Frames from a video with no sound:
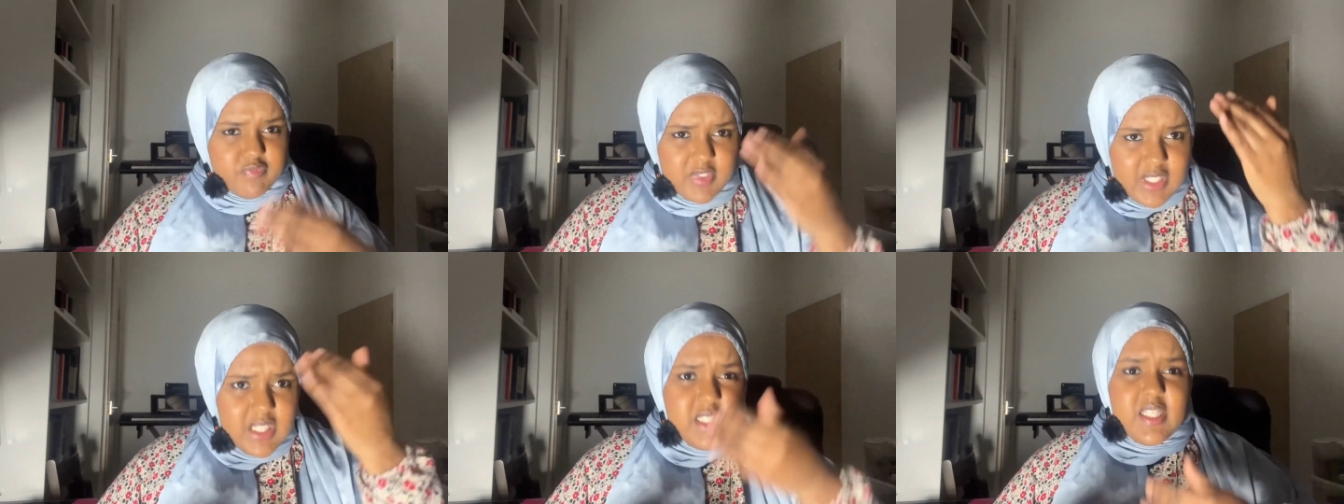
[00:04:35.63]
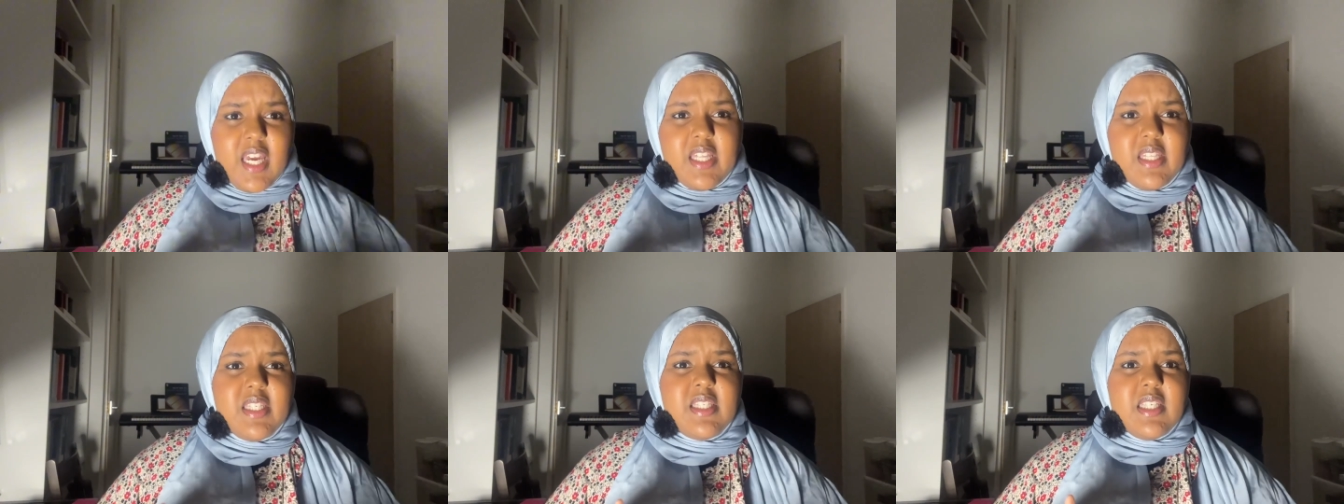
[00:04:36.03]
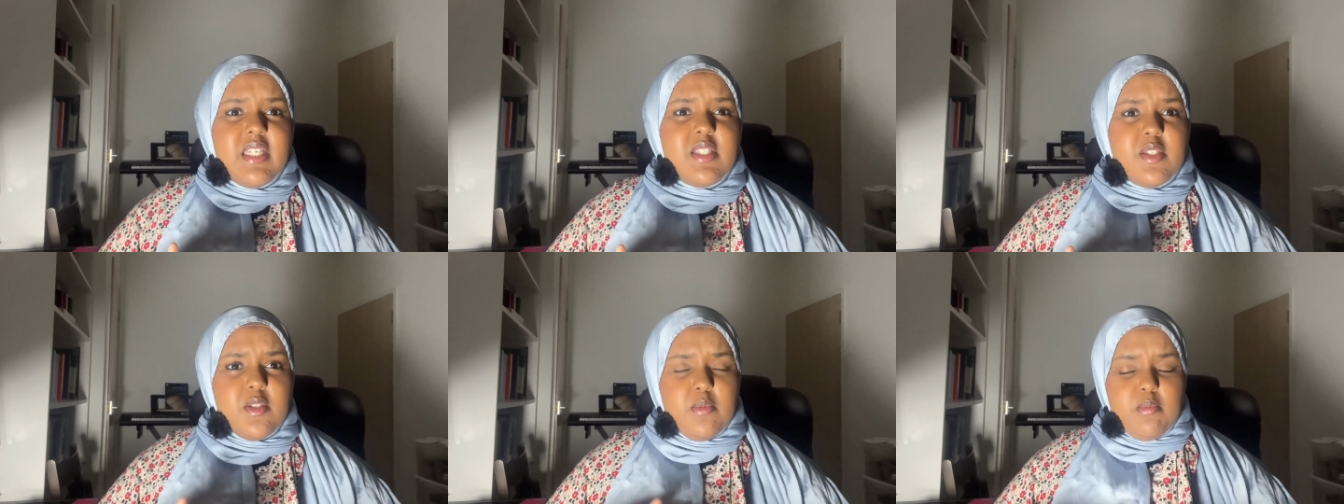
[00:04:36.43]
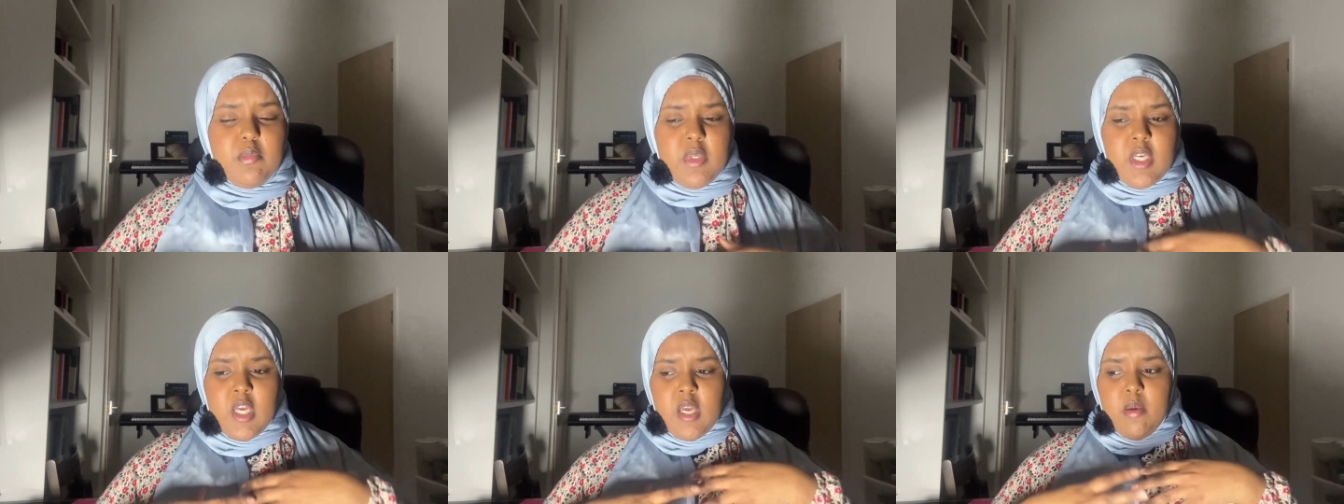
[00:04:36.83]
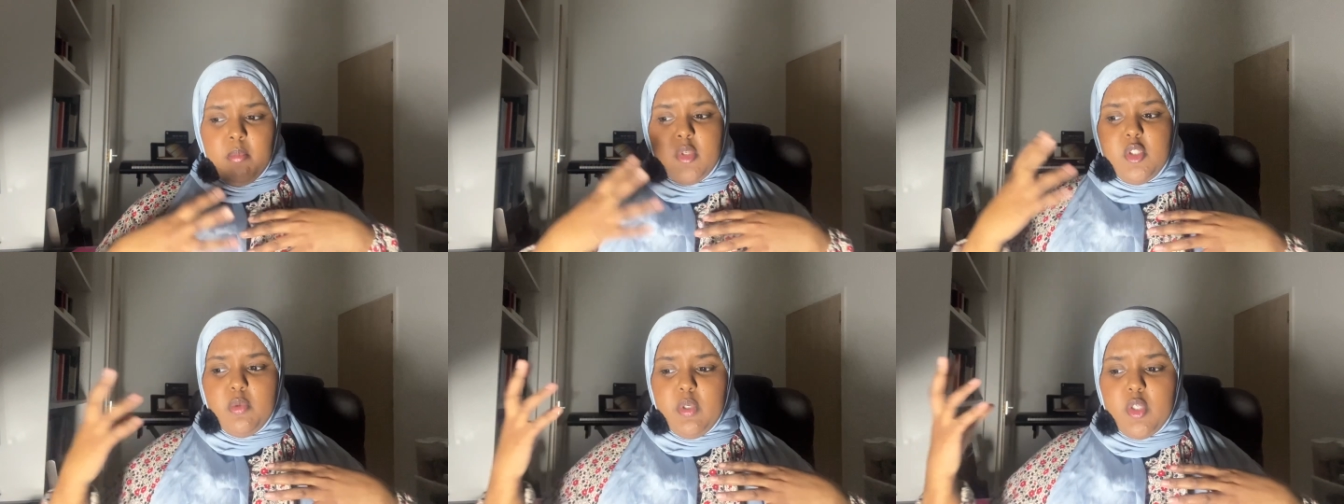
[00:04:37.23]
It's like the schism
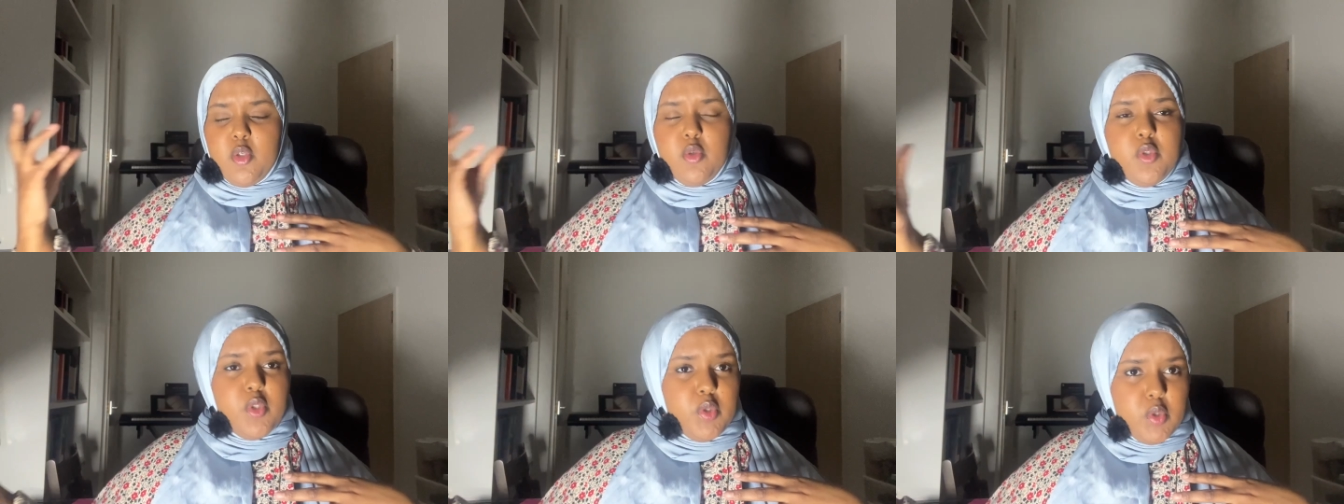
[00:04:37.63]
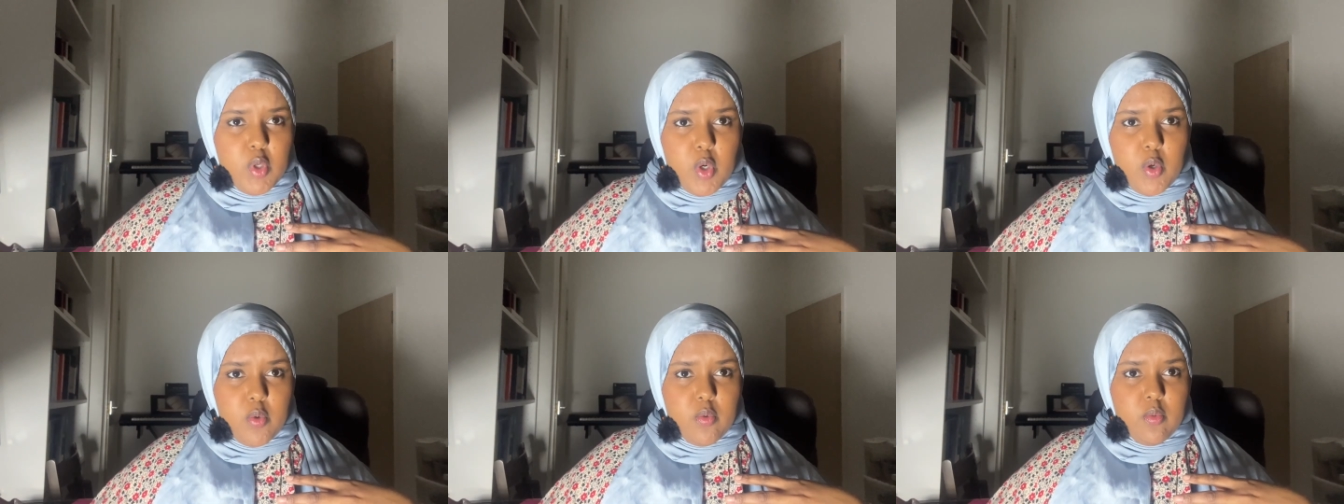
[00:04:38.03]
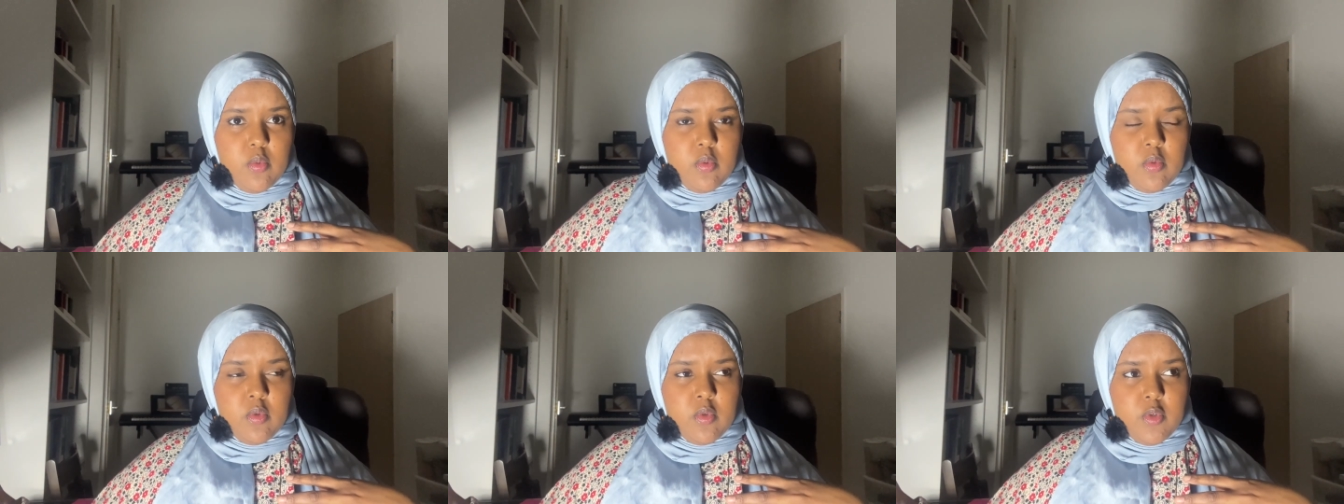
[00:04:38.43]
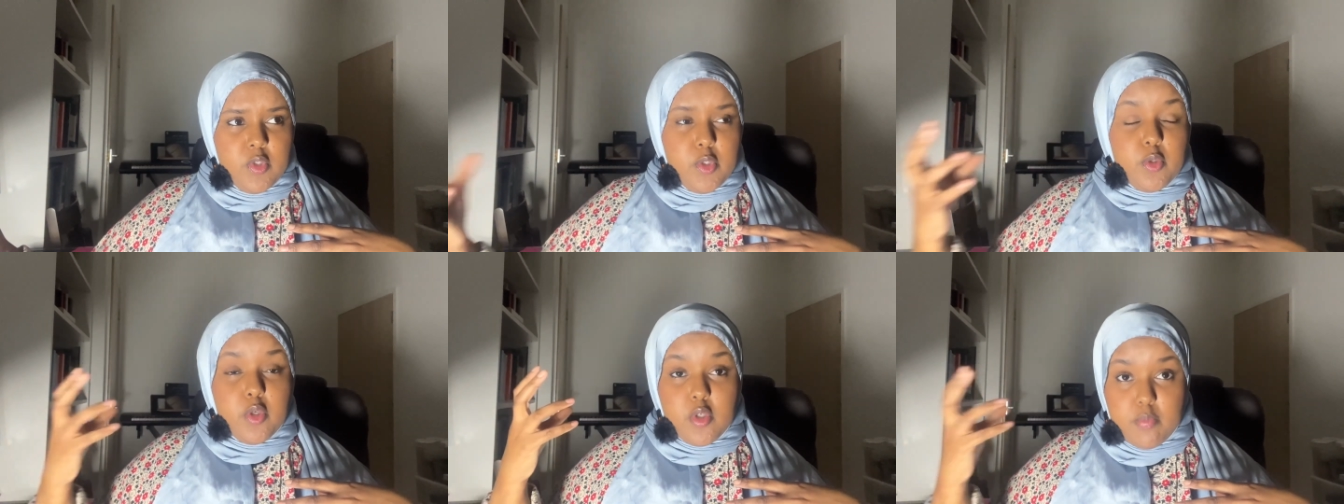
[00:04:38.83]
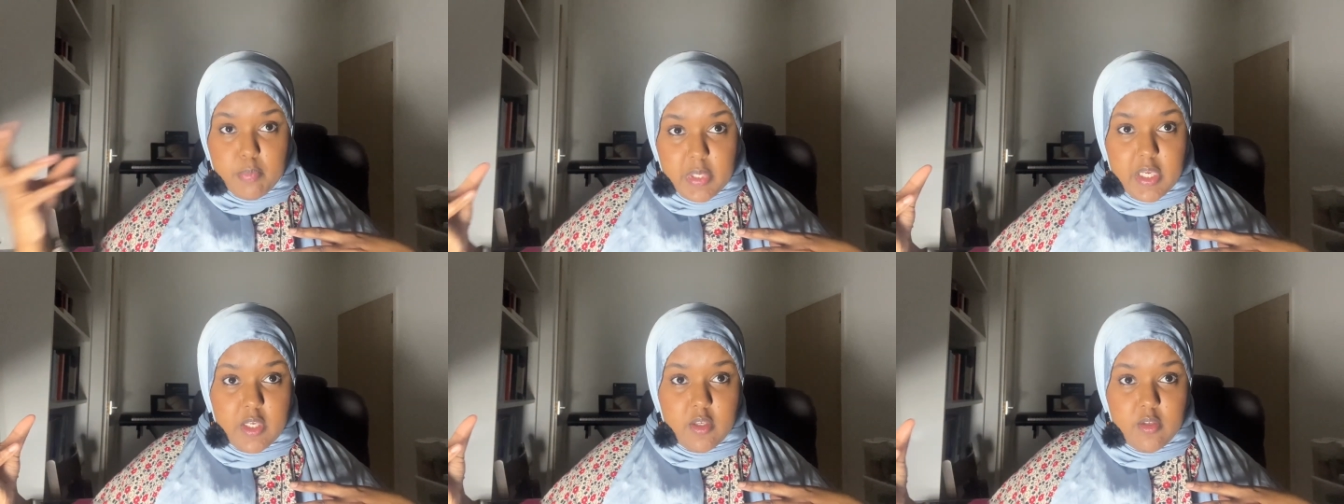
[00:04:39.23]
between who you know you could
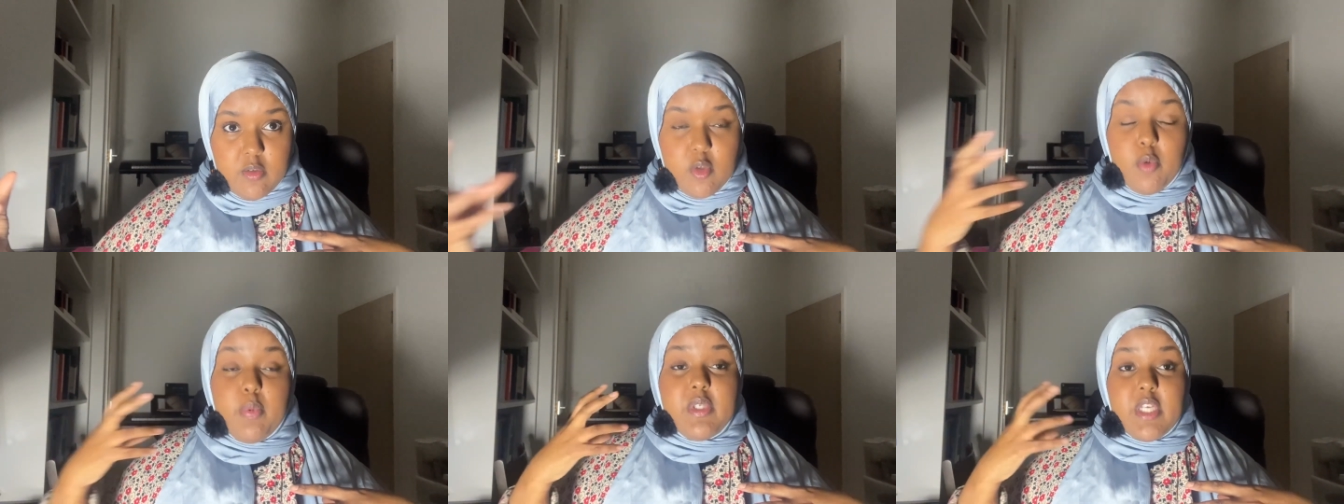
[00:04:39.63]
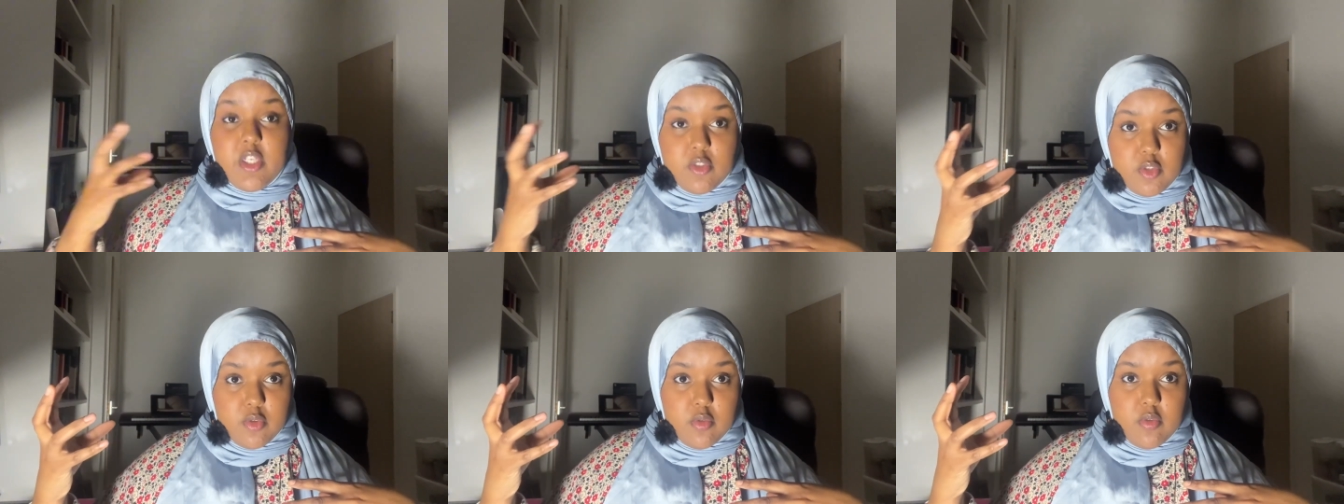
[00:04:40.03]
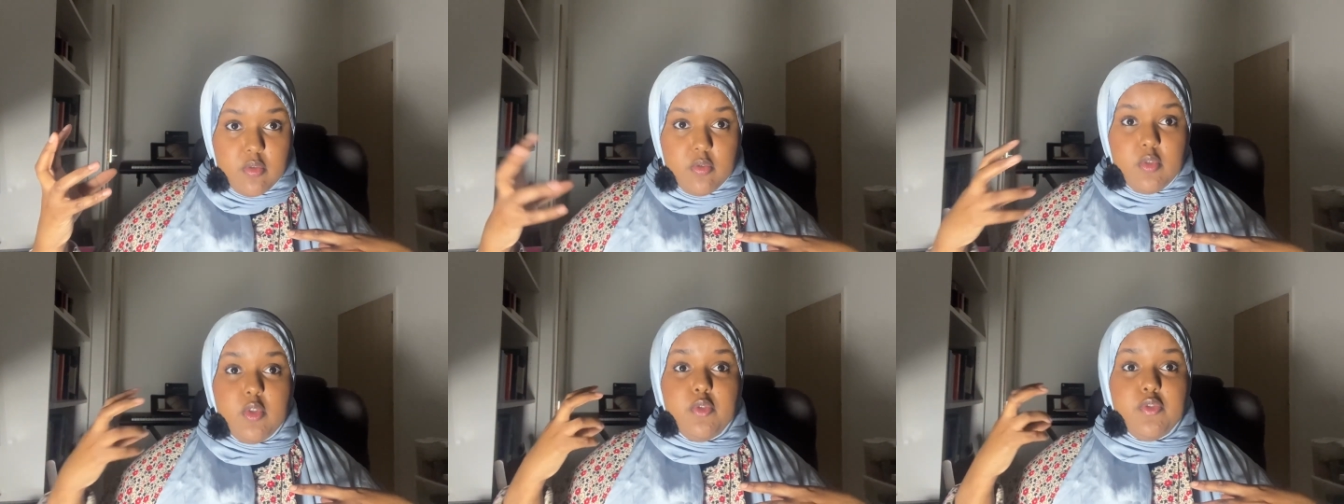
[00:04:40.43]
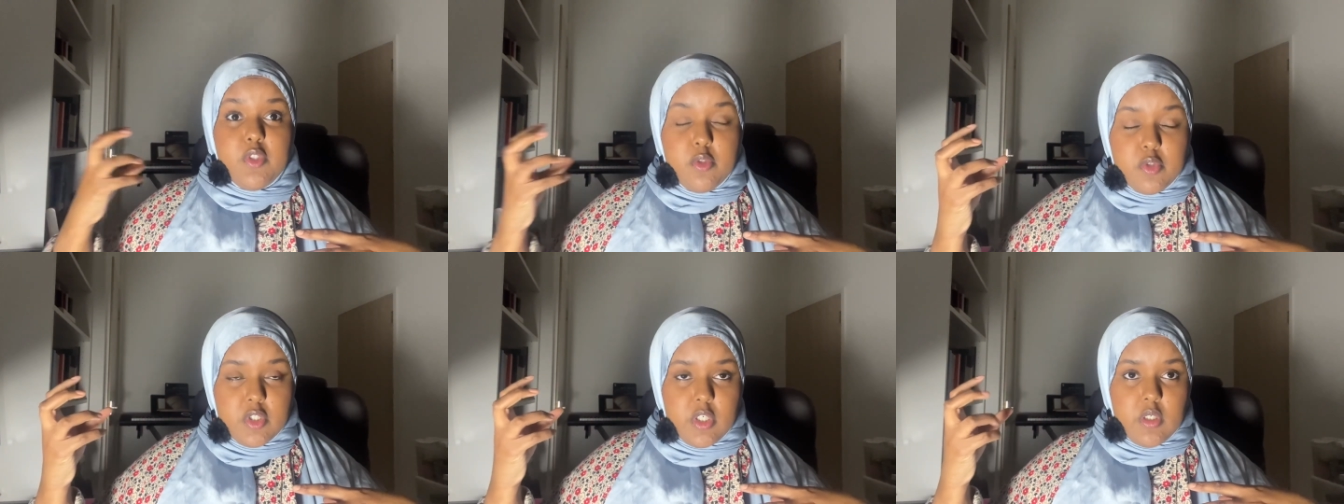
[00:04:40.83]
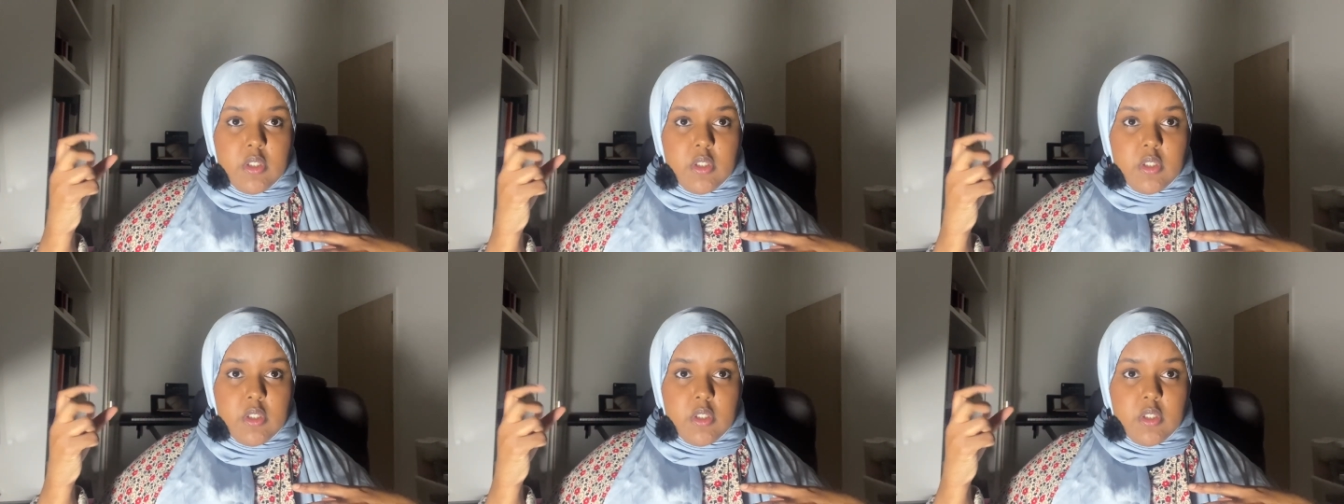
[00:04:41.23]
be, your potential, your future,